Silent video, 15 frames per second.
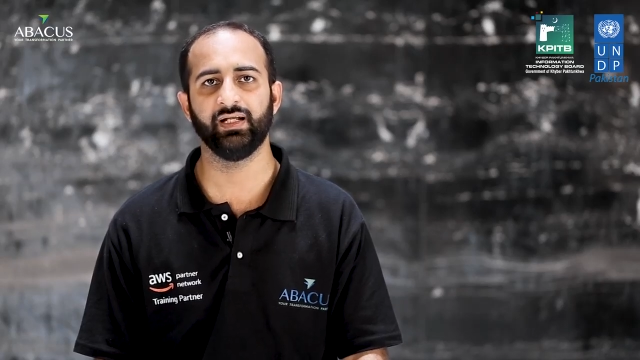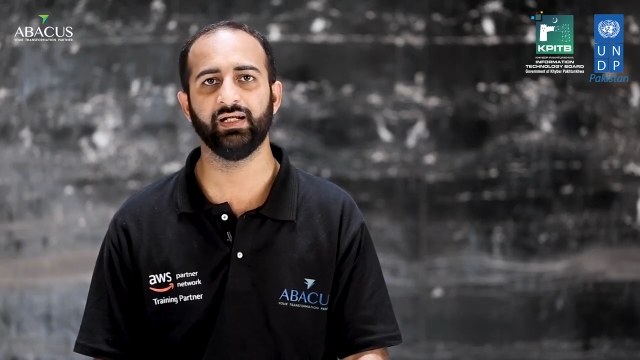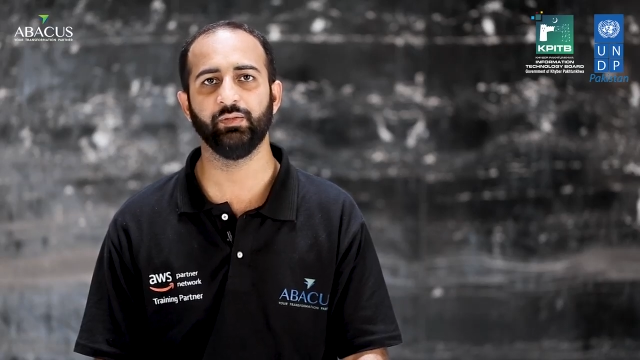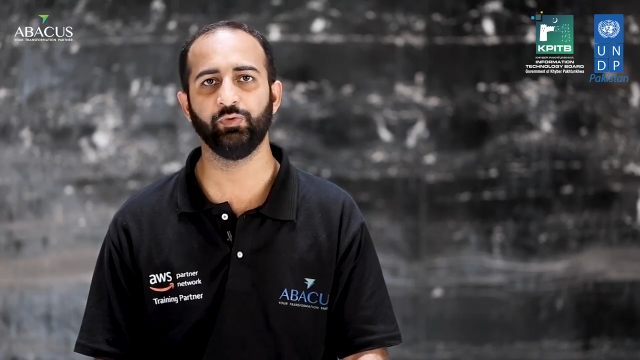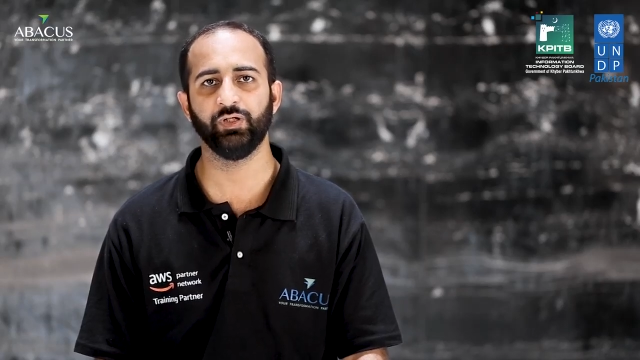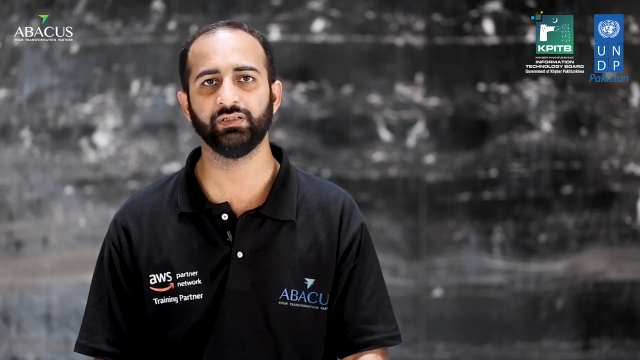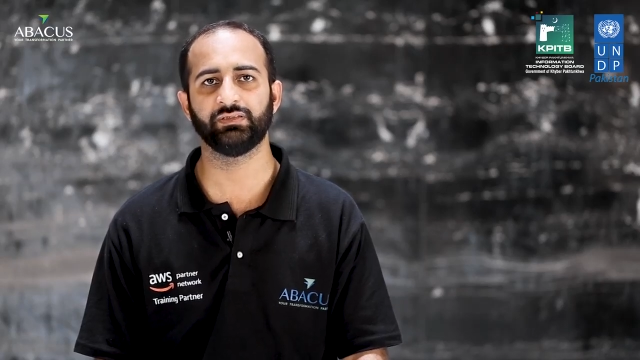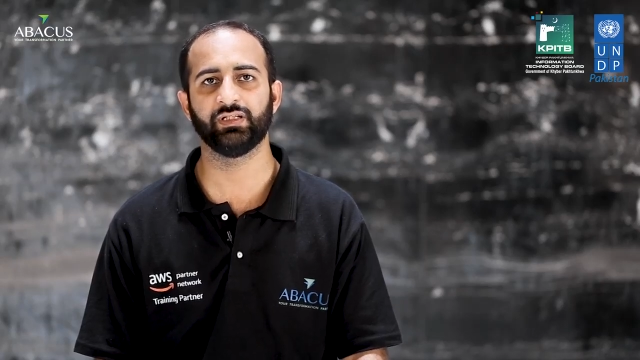
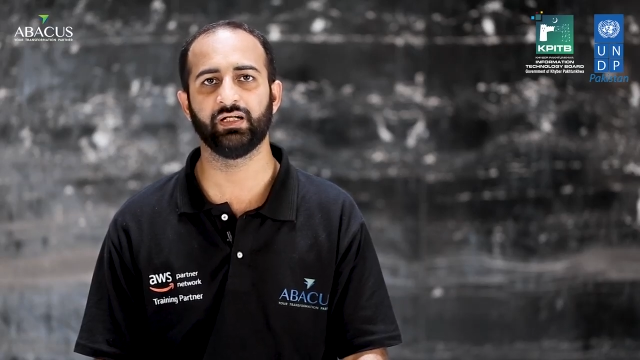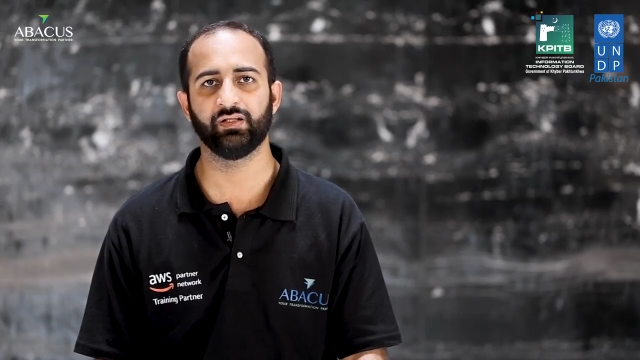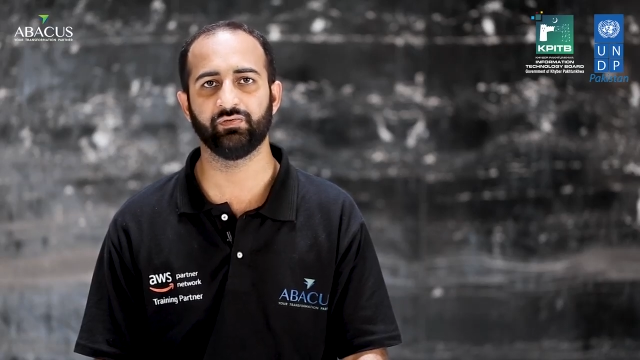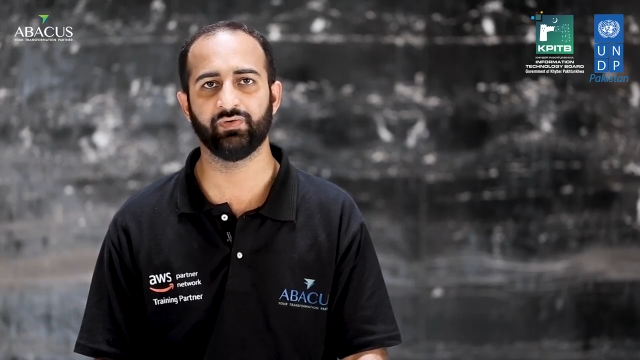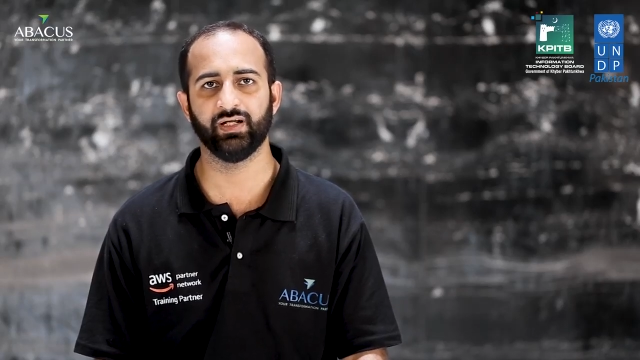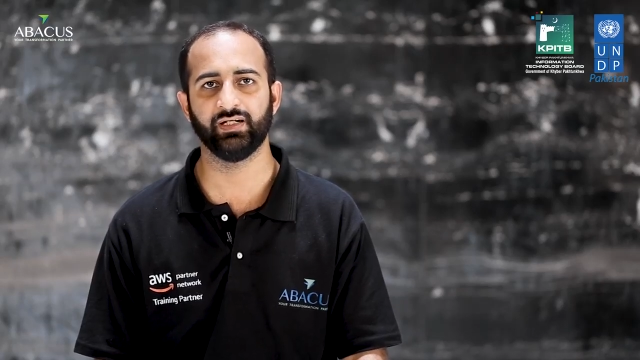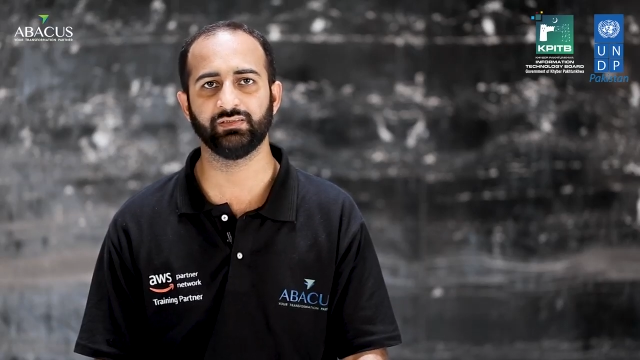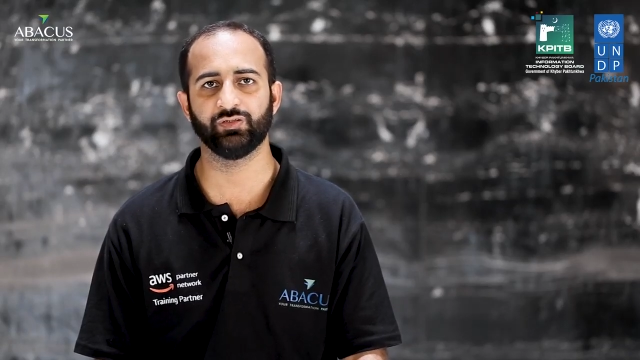AWS
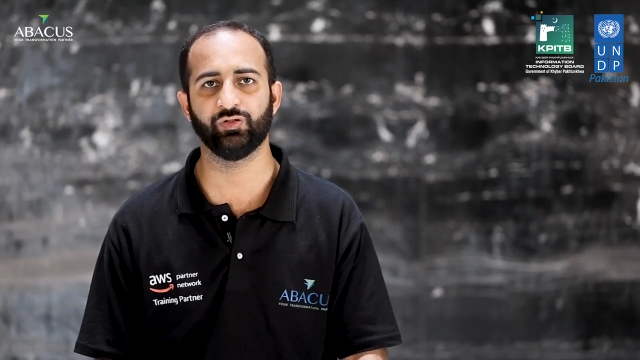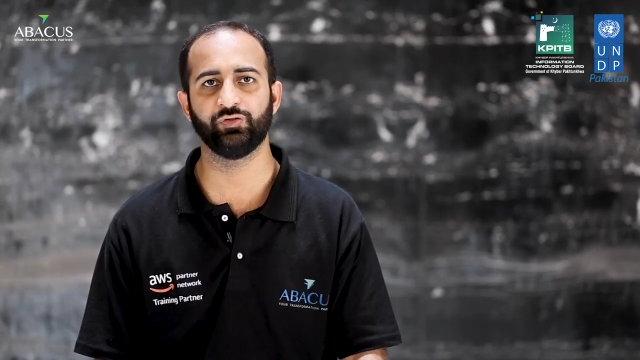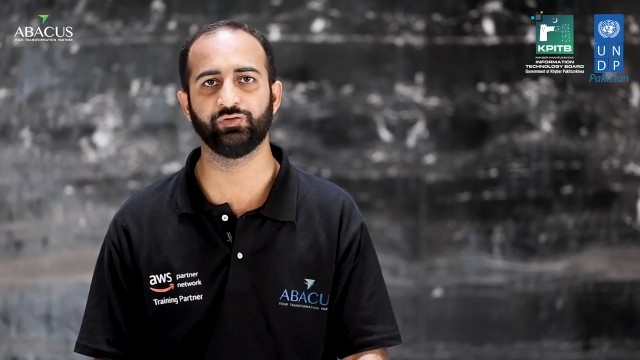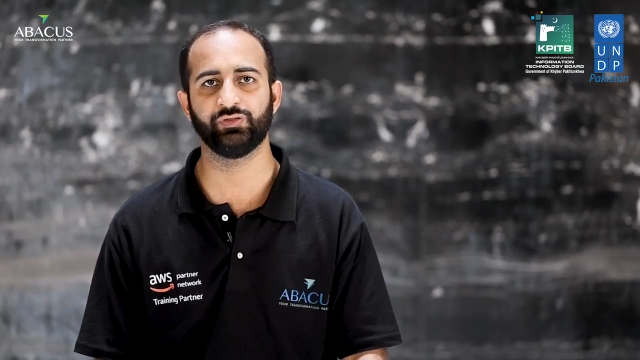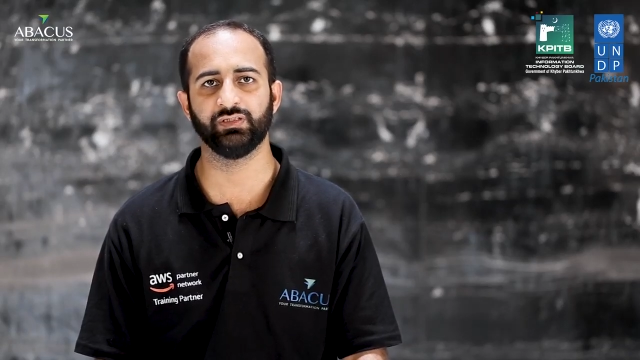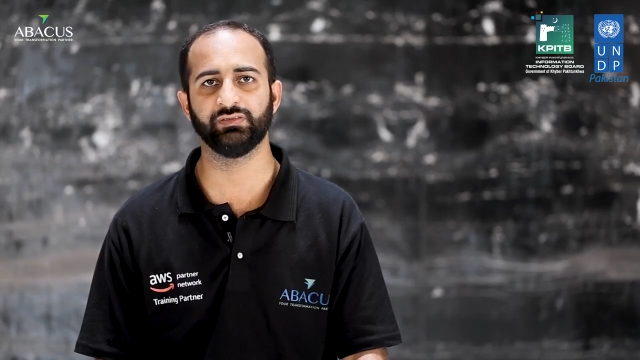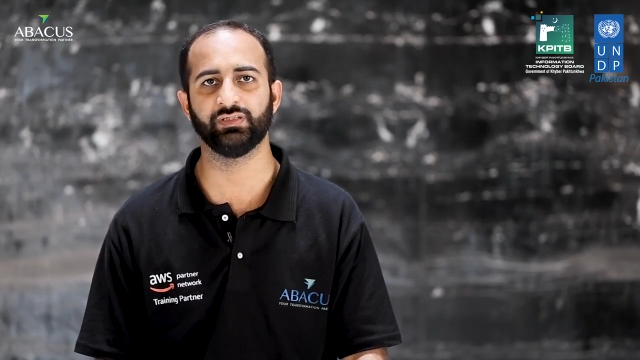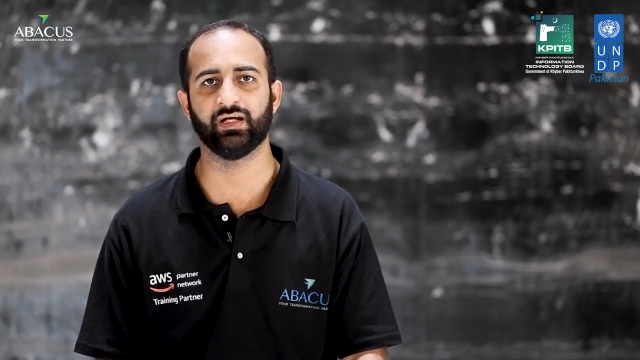certified
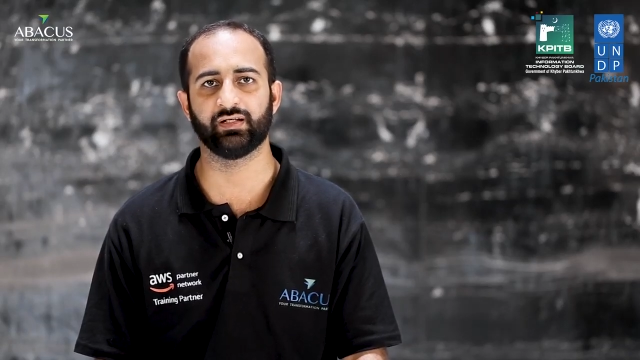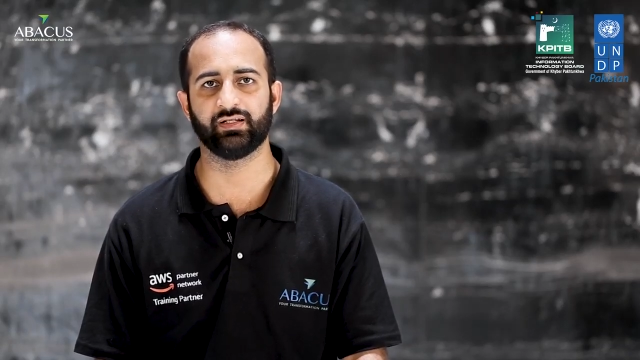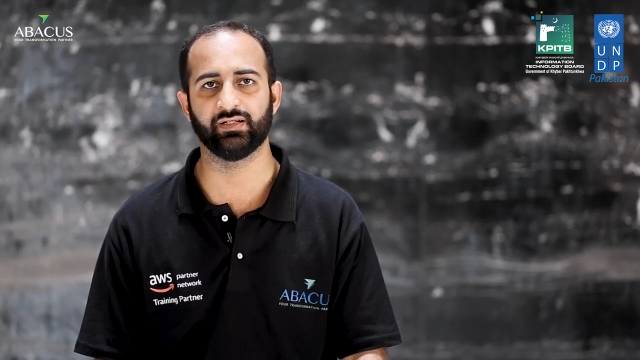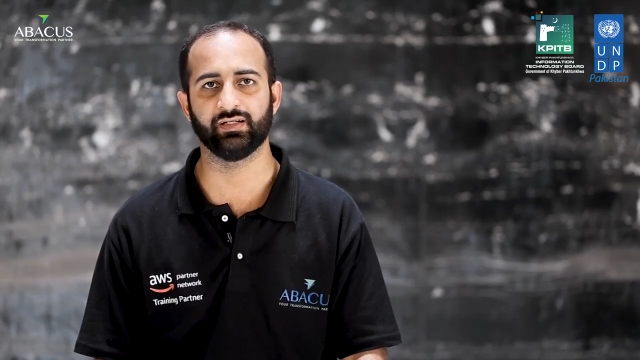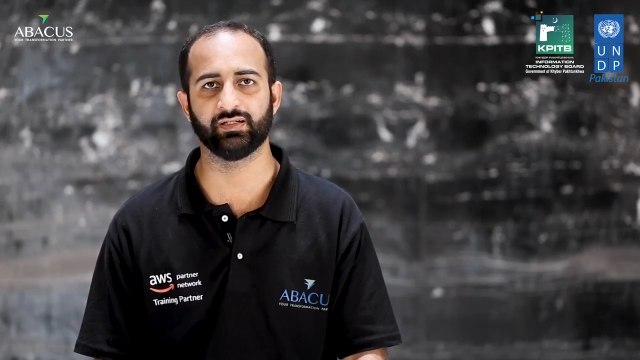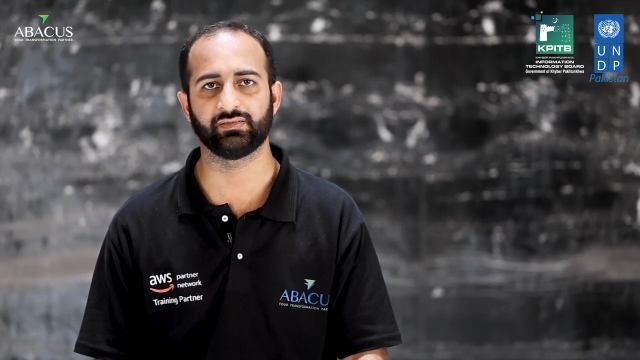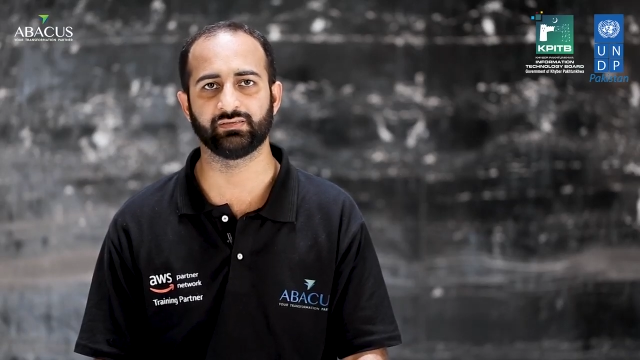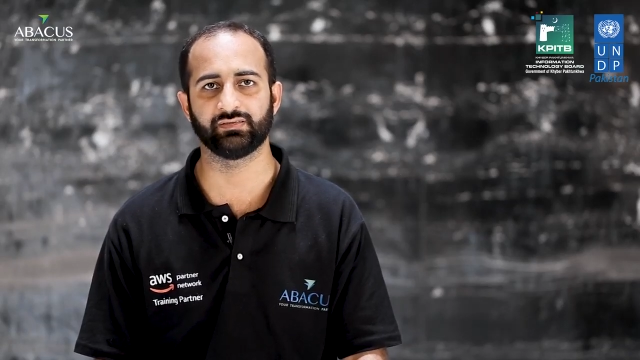solutions
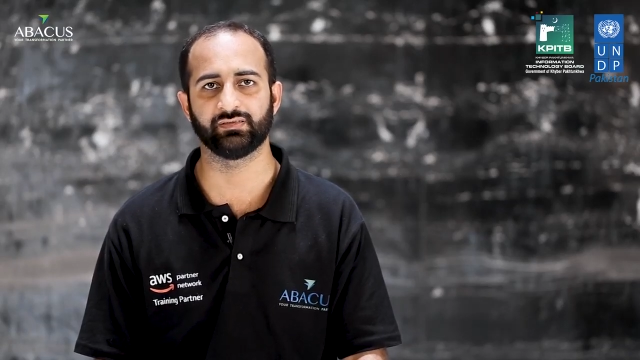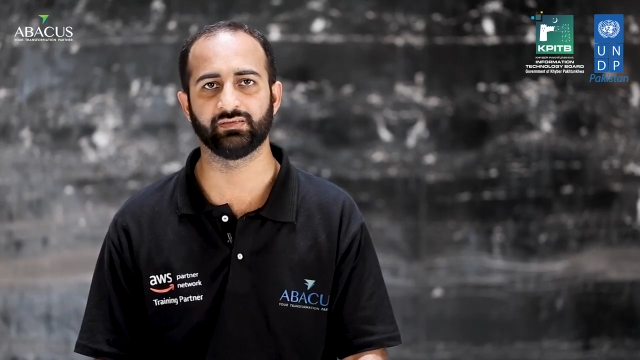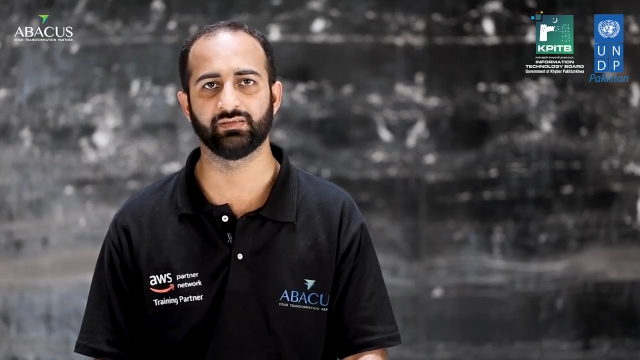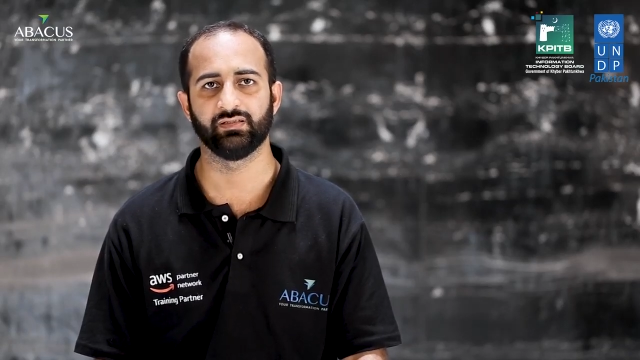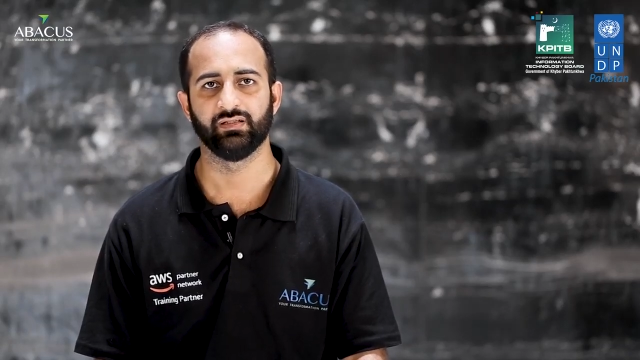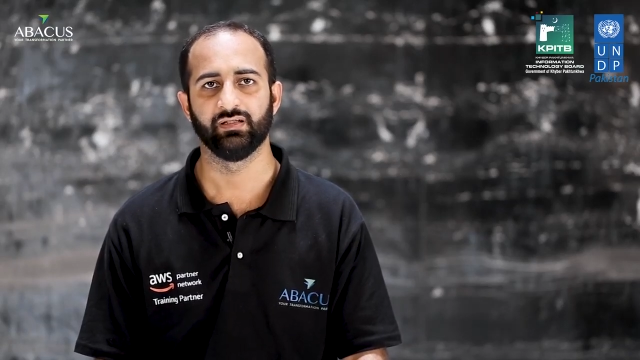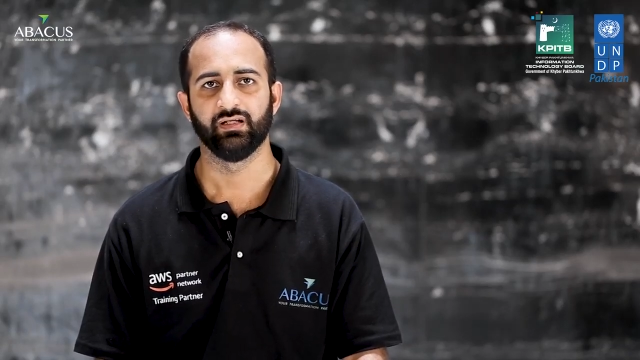architects